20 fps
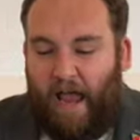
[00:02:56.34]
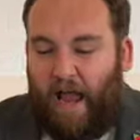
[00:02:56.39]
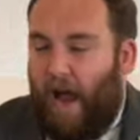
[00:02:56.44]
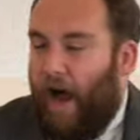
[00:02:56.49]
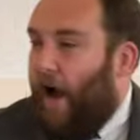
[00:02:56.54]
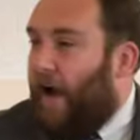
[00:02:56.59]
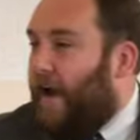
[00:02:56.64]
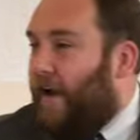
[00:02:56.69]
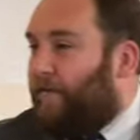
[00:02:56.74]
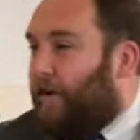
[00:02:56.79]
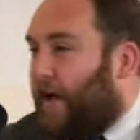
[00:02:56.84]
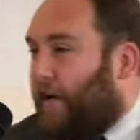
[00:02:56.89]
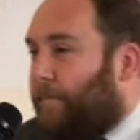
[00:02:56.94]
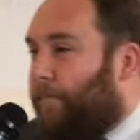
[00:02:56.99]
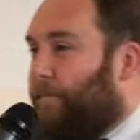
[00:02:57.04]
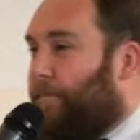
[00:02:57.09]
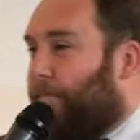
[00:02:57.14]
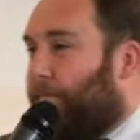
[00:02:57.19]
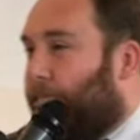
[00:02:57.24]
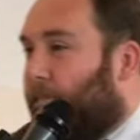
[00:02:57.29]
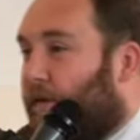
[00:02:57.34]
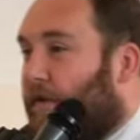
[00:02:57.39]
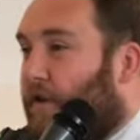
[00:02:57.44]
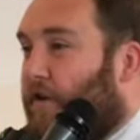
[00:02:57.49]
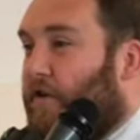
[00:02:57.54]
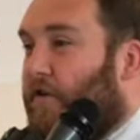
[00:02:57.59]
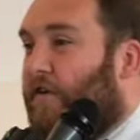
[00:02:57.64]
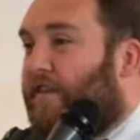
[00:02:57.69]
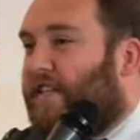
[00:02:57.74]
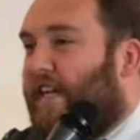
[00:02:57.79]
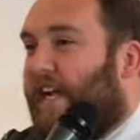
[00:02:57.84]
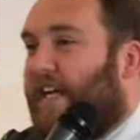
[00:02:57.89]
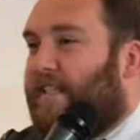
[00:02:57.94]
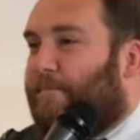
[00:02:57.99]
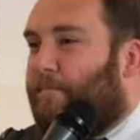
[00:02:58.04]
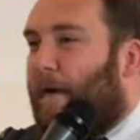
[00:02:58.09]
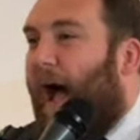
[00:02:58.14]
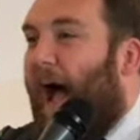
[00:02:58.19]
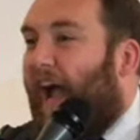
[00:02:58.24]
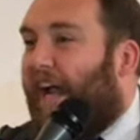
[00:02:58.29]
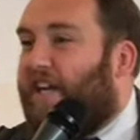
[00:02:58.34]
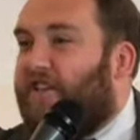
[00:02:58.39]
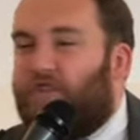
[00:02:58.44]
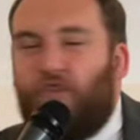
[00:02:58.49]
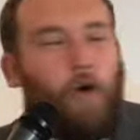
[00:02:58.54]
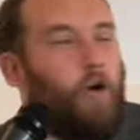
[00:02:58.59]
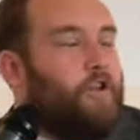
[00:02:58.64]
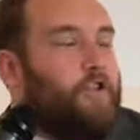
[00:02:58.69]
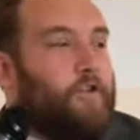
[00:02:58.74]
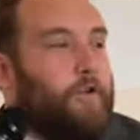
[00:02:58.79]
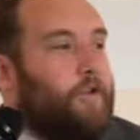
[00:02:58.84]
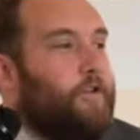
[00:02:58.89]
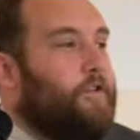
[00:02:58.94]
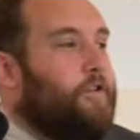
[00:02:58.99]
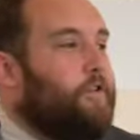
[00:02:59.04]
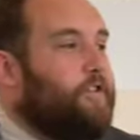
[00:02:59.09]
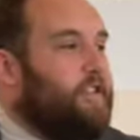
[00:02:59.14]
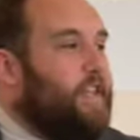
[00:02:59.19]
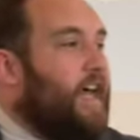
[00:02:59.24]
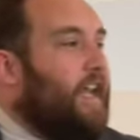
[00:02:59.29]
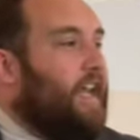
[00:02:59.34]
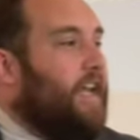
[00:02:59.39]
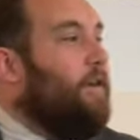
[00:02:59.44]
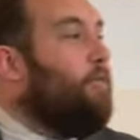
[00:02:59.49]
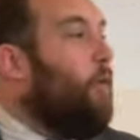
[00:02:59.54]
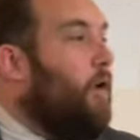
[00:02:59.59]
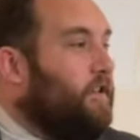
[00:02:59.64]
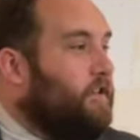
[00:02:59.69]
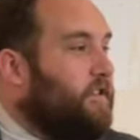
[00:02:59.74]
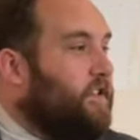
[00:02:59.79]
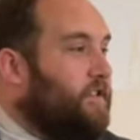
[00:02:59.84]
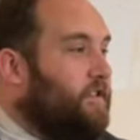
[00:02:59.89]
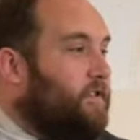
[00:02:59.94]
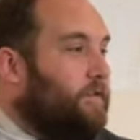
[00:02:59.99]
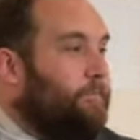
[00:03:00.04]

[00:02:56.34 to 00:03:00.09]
However, the news he gets back is not news that he wanted.